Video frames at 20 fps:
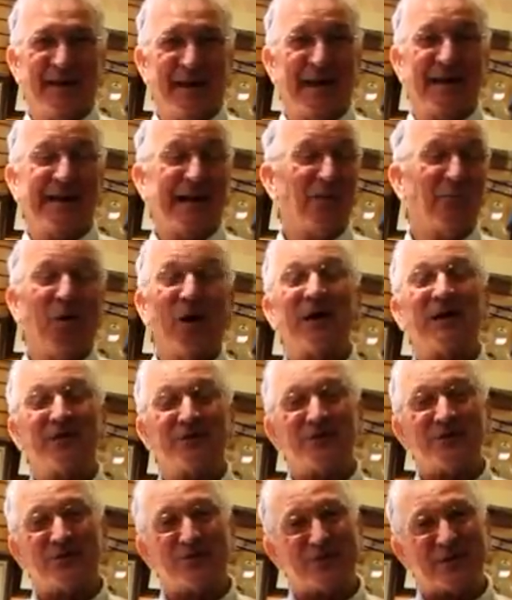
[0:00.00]
And they
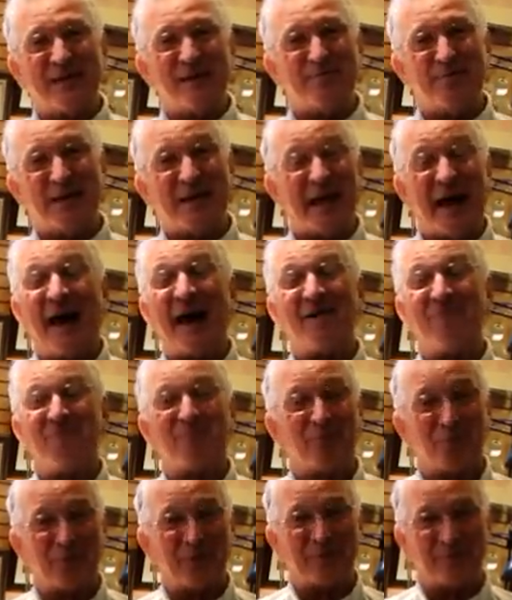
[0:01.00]
wanted to see me
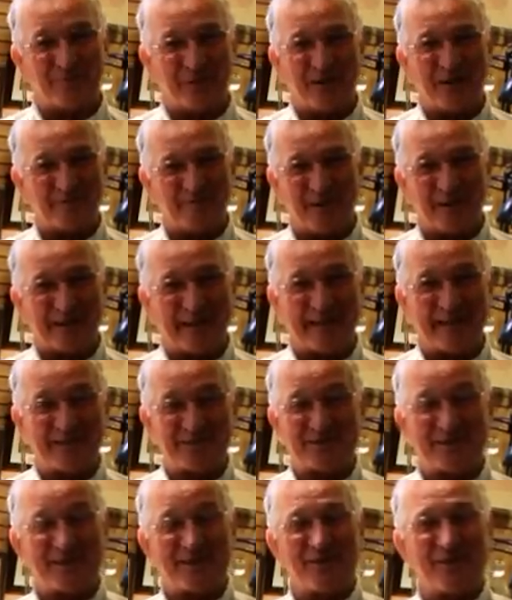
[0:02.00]
have more fun by
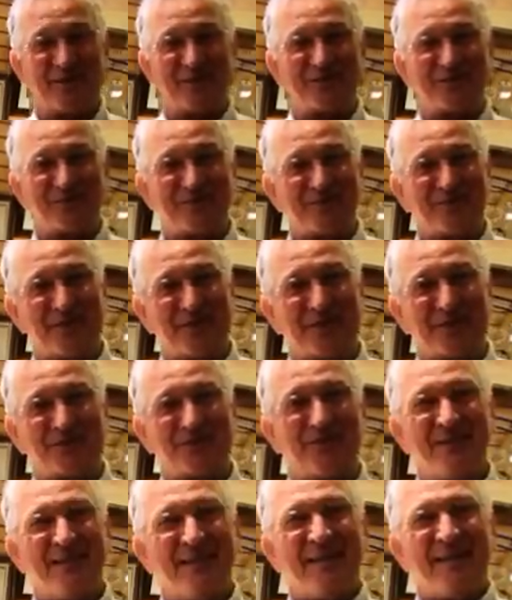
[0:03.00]
catching larger
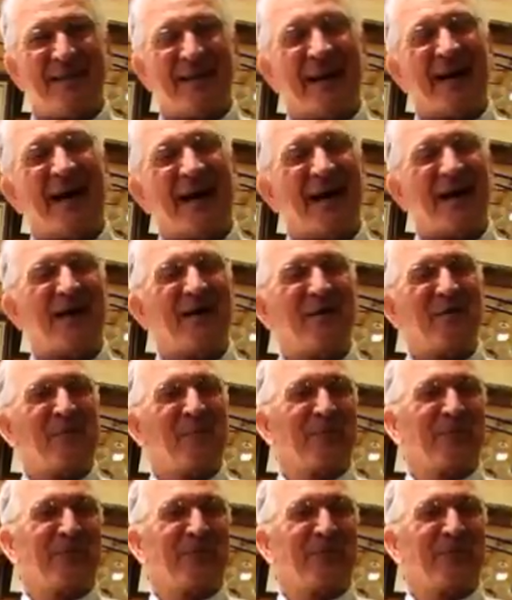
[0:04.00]
fish. And